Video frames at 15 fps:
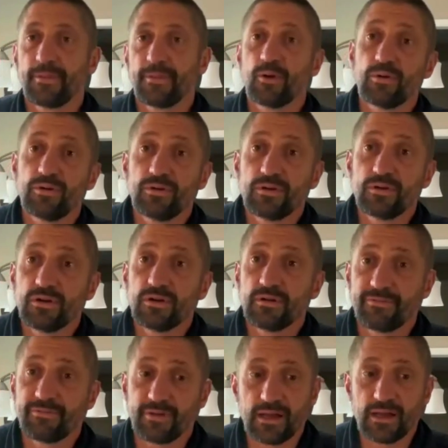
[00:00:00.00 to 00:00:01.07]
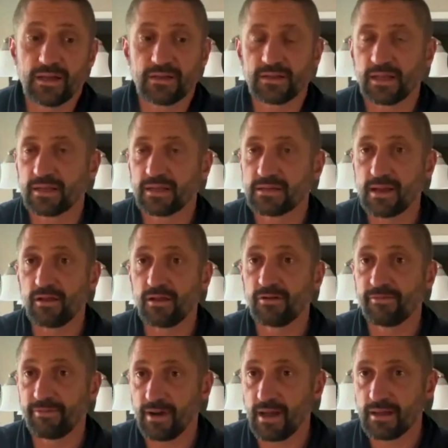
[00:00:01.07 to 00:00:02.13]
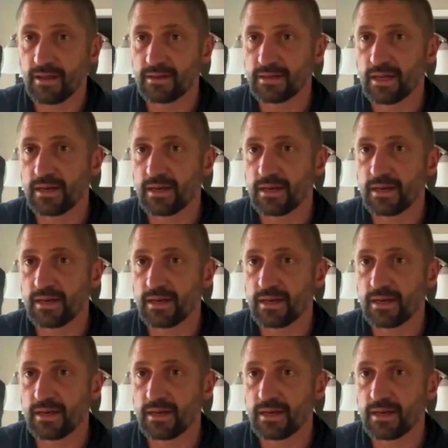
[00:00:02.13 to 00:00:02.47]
Or you could fry it, like shallow fry it,